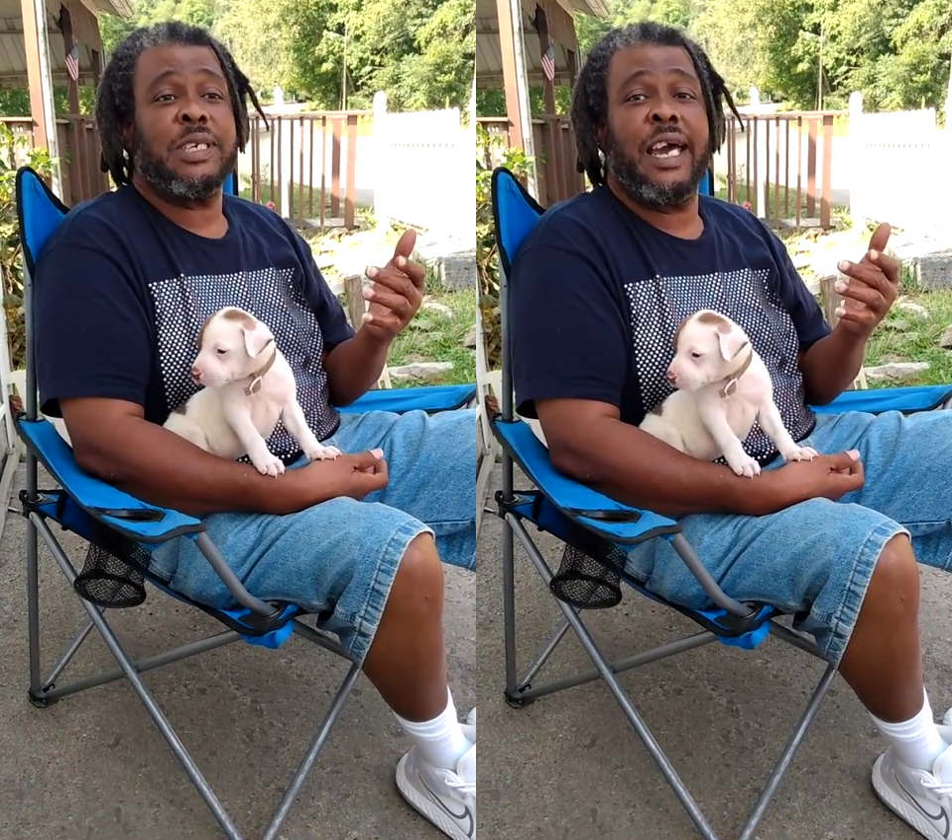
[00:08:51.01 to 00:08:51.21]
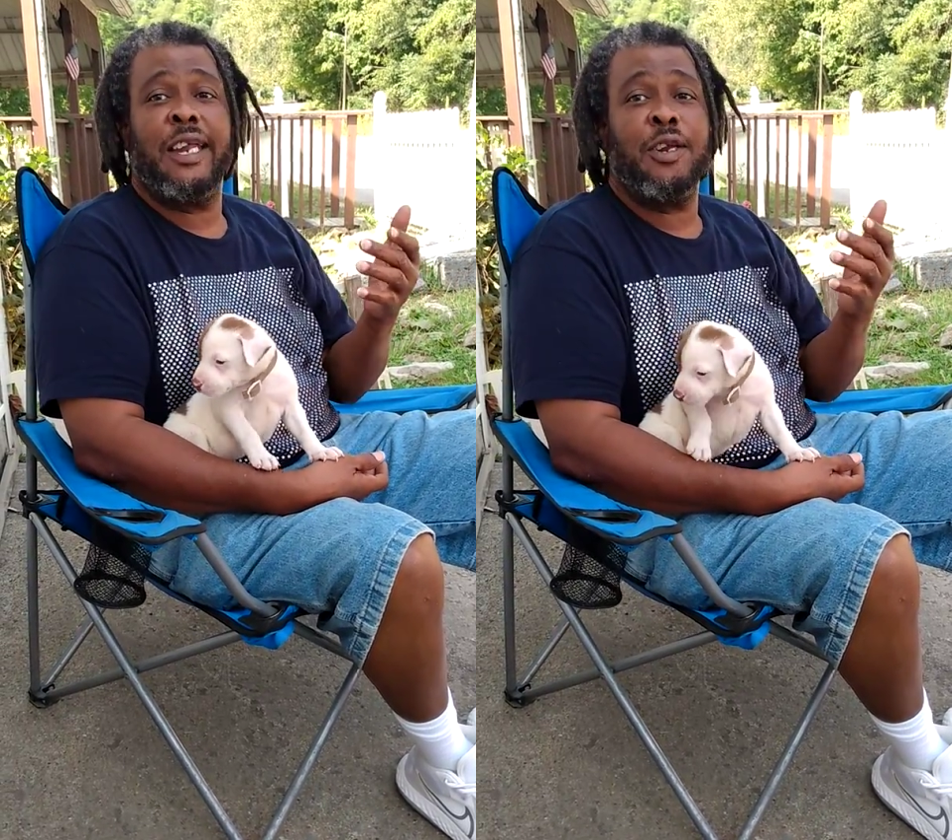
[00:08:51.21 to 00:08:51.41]

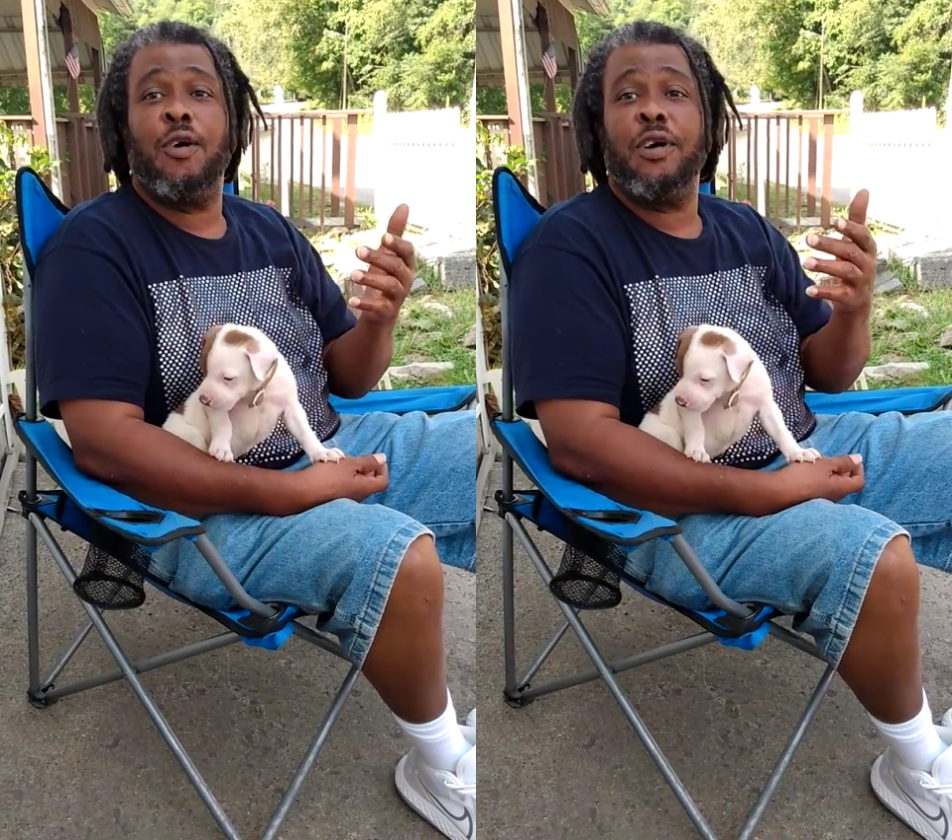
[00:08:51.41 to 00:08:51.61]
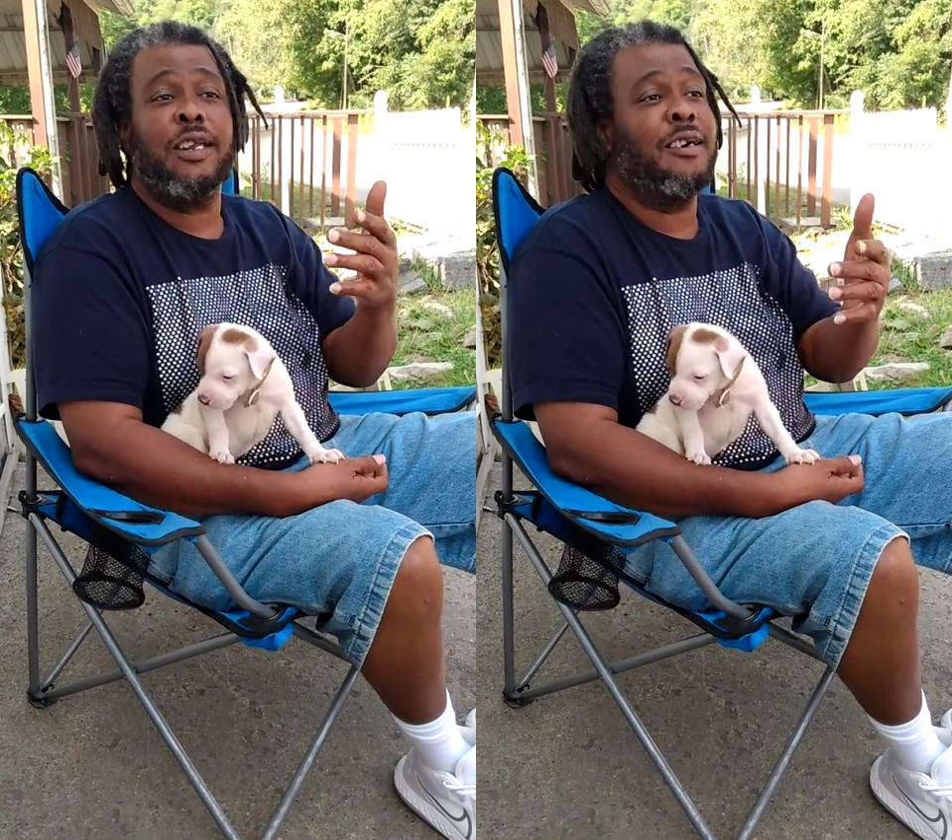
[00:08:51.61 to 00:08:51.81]

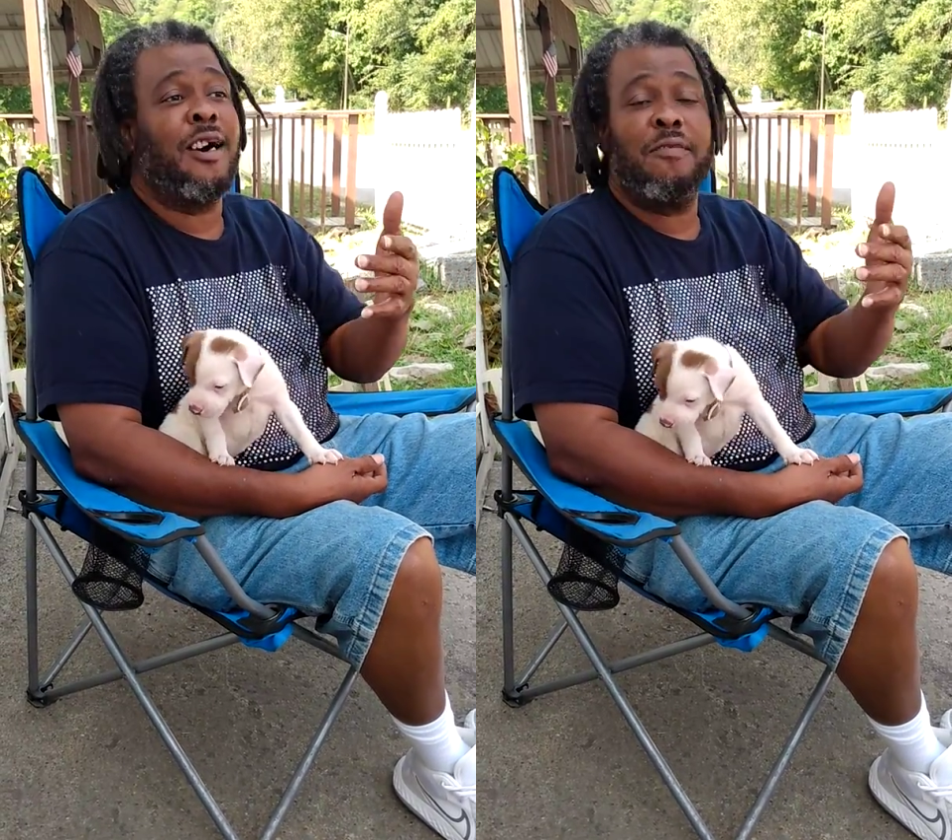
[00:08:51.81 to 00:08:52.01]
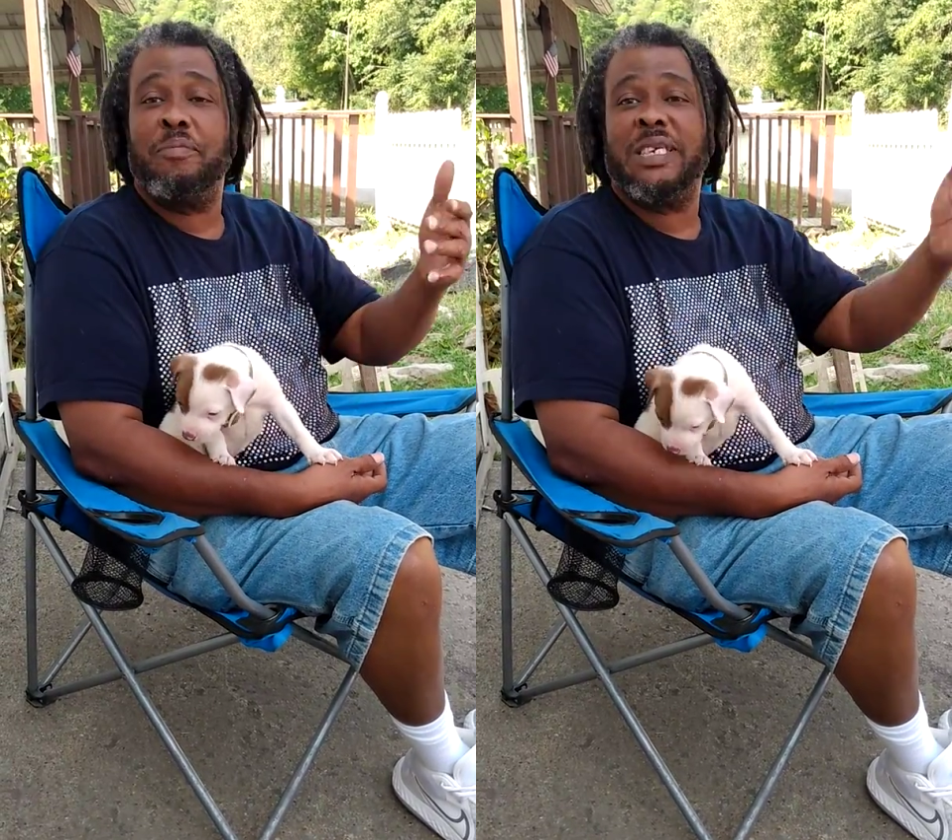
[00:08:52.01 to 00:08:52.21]
and
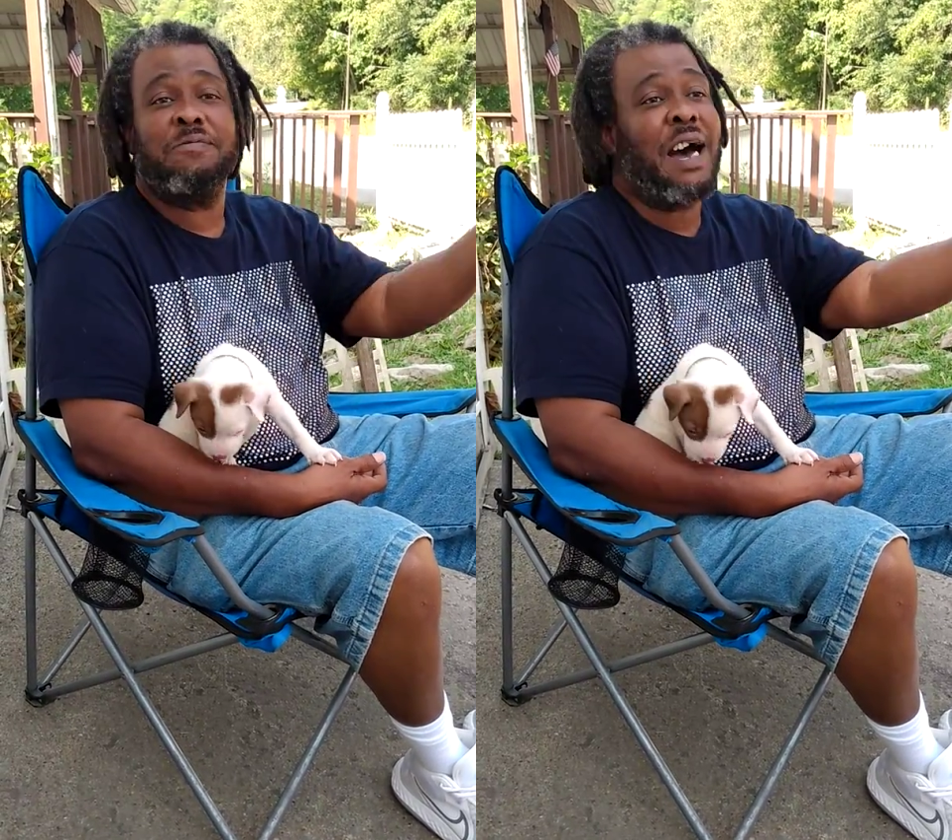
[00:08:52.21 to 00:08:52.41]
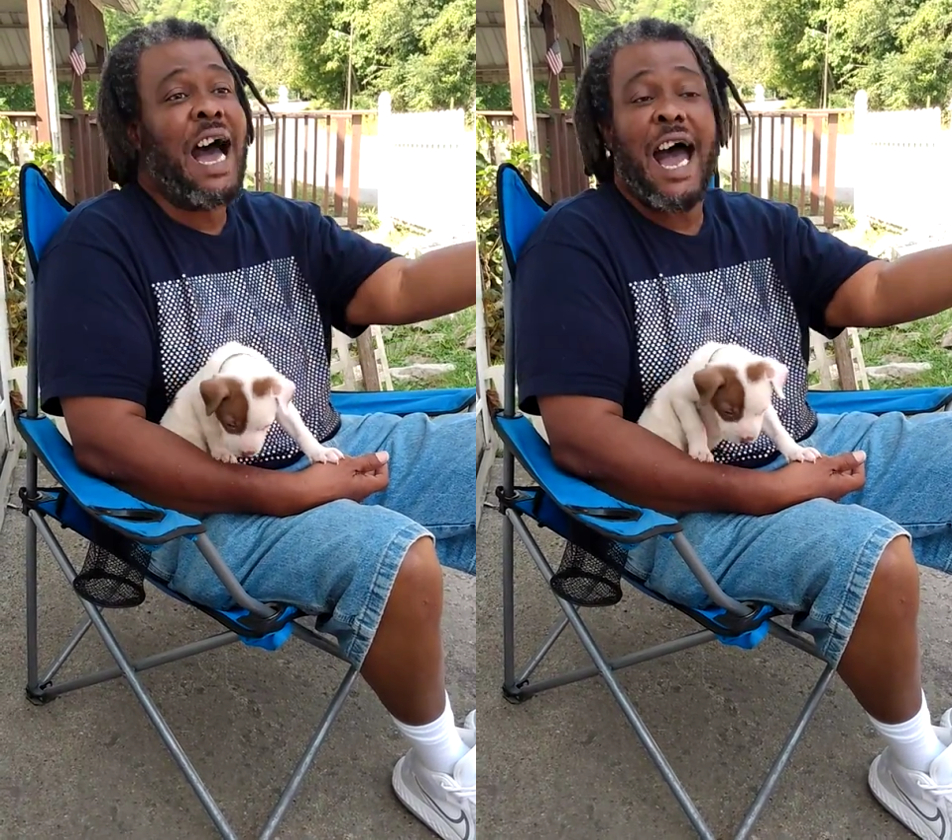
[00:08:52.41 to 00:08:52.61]
love Miss
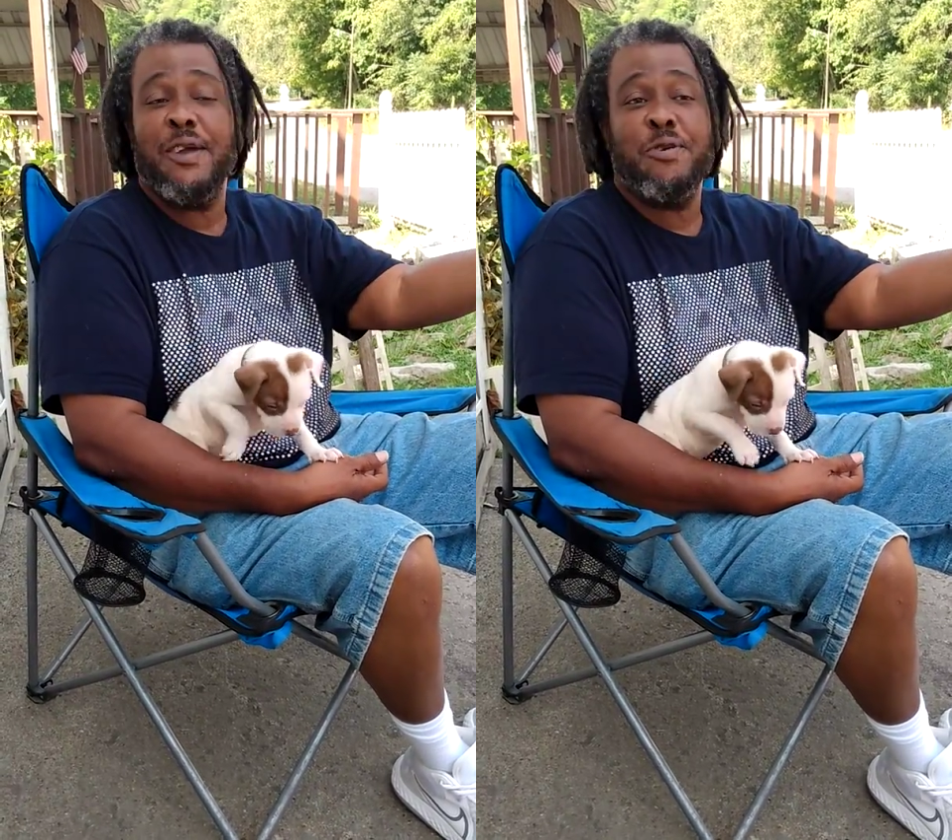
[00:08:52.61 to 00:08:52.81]
Vi.